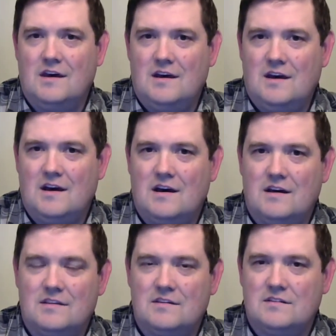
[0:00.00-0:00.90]

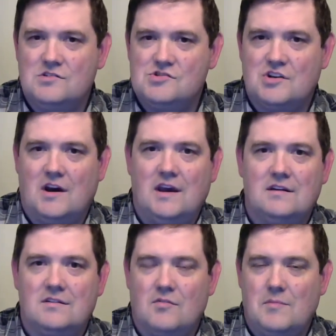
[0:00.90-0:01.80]
this giant
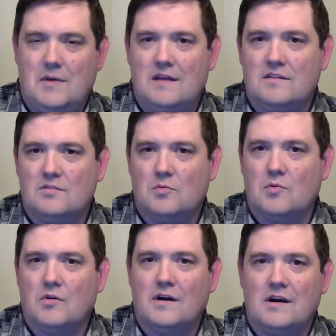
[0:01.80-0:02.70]
of a man, this
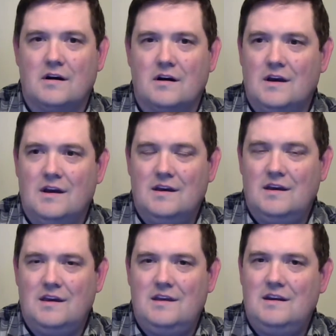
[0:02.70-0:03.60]
warrior,
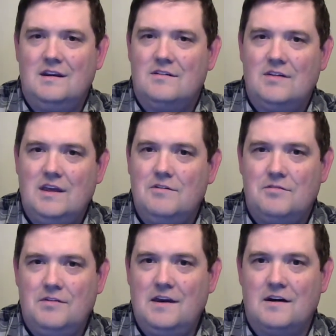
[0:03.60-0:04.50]
he didn't have any
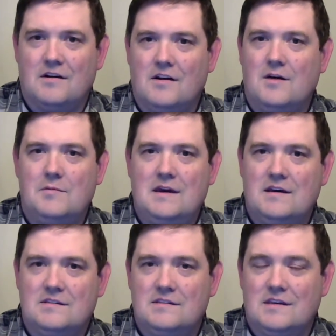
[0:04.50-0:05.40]
fear, not
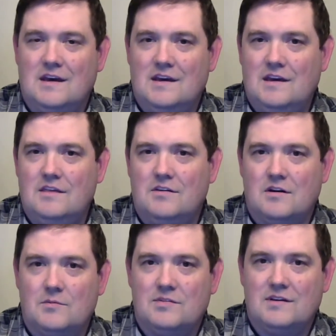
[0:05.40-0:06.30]
because he thought
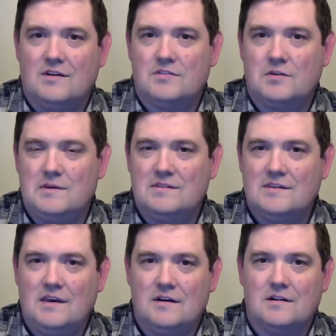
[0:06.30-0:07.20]
himself to be
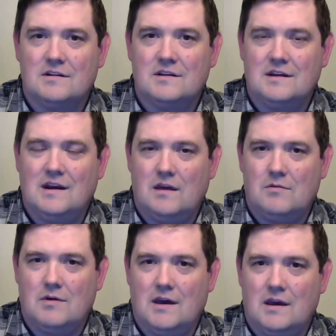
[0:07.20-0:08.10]
skilled in any
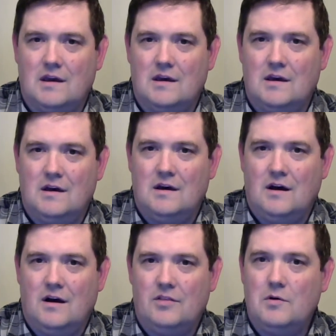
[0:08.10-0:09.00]
way,
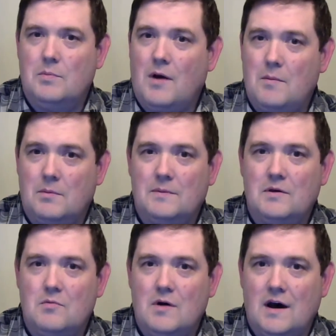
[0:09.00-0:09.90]
although he probably
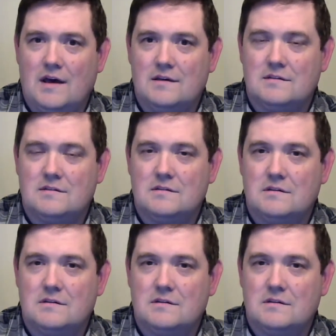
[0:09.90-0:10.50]
was.